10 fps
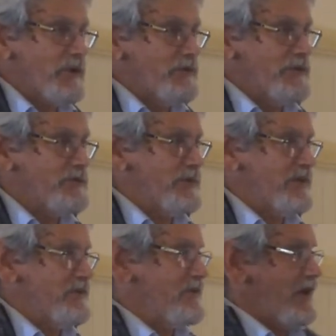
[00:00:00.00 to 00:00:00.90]
by which we
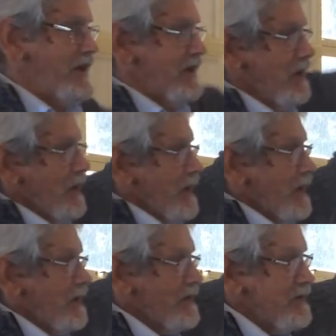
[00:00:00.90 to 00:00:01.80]
can say
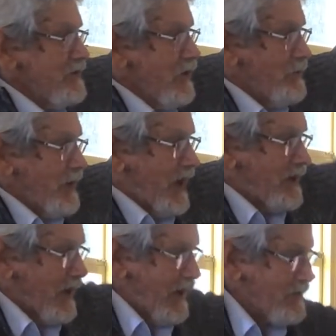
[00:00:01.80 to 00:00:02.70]
this
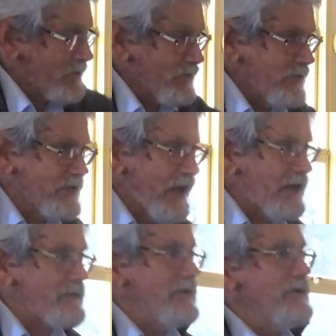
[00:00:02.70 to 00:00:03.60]
compound acts through
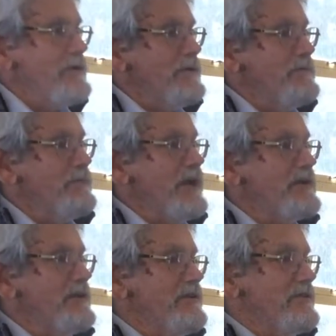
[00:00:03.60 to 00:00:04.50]
that
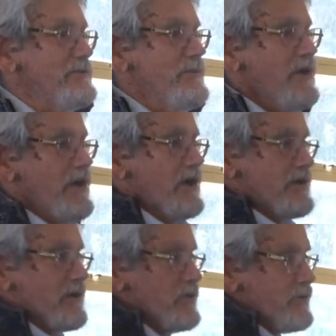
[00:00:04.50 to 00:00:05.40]
mechanism
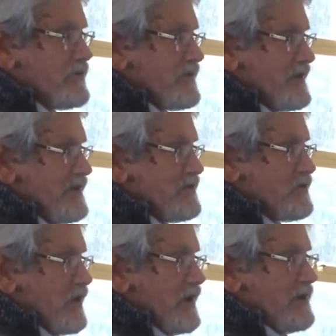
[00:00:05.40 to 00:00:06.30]
to cause these
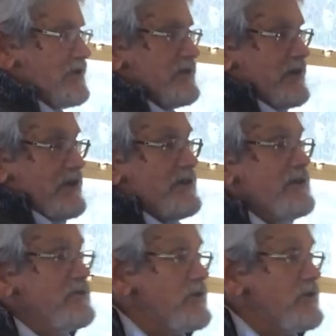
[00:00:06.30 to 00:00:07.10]
changes, and these